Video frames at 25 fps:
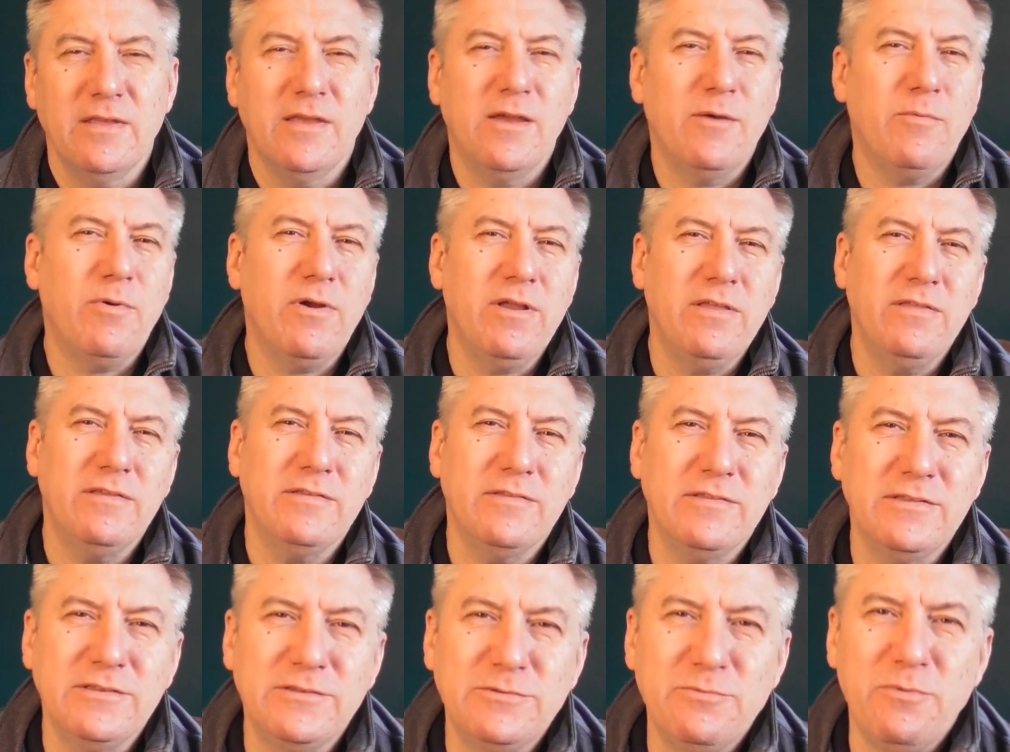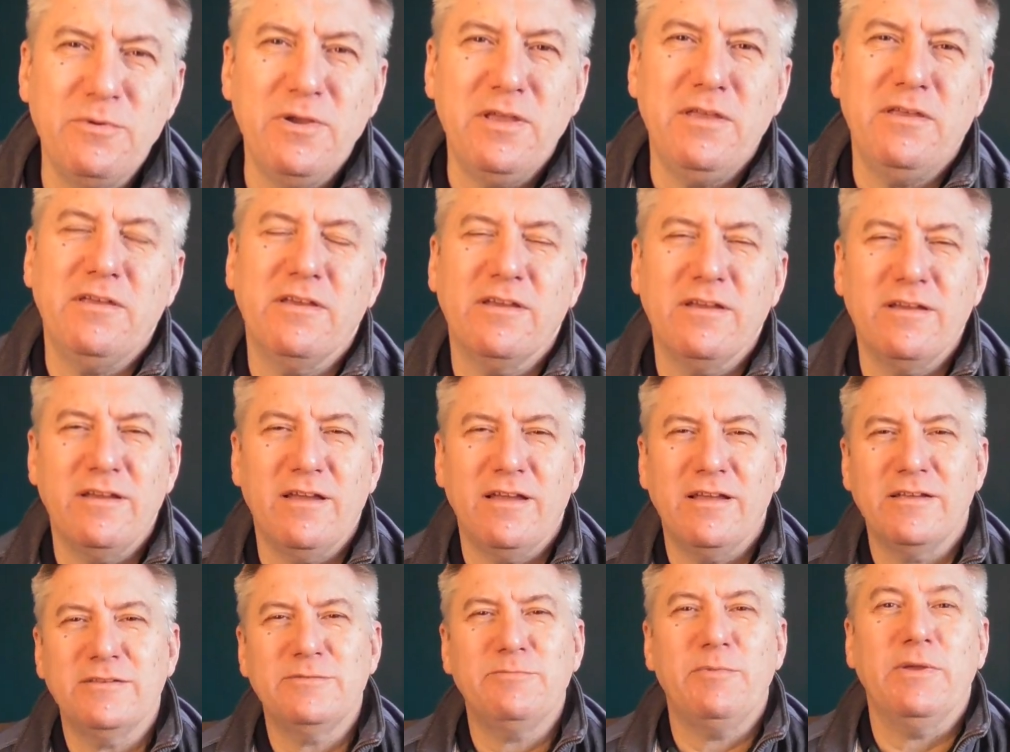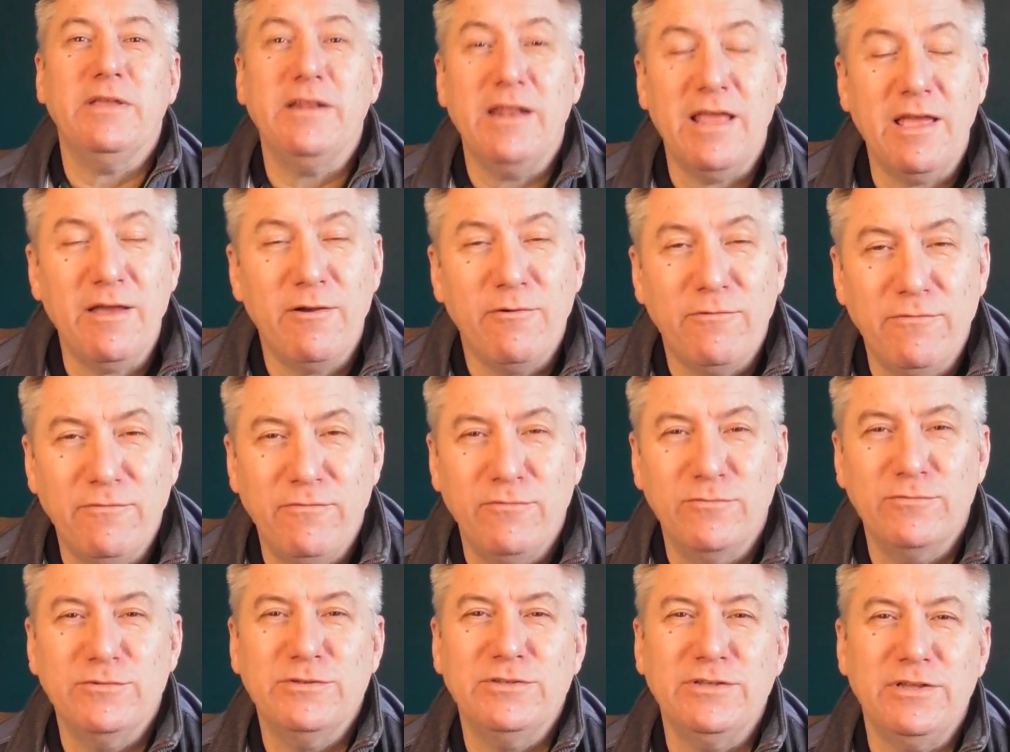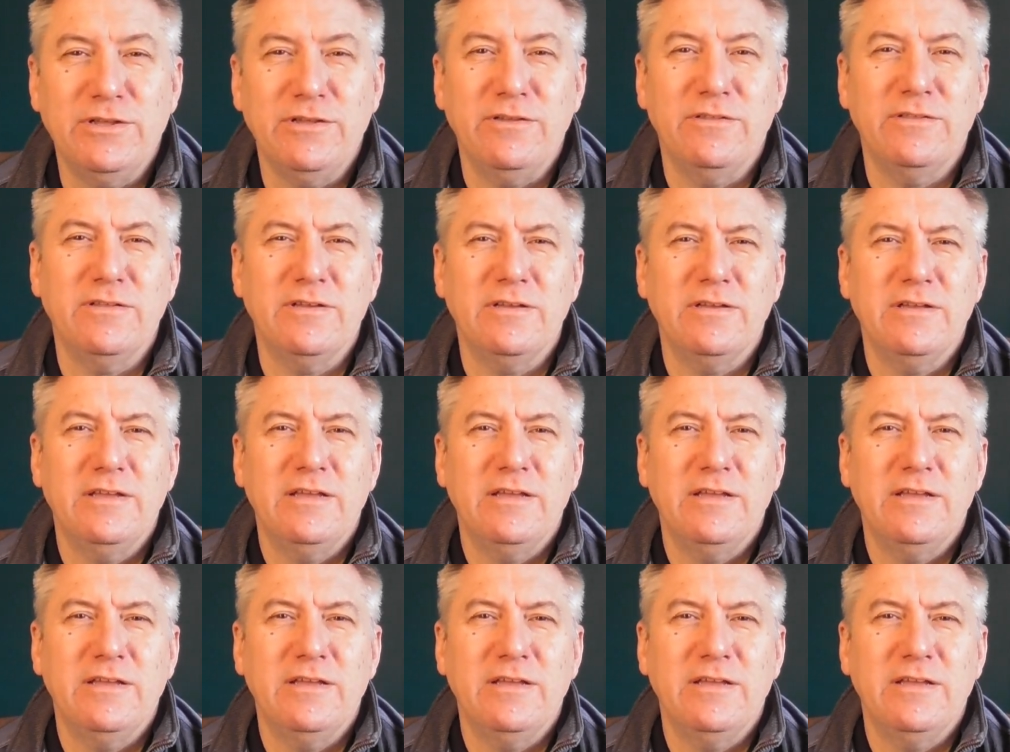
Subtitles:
I pray that this week has been helpful to you, that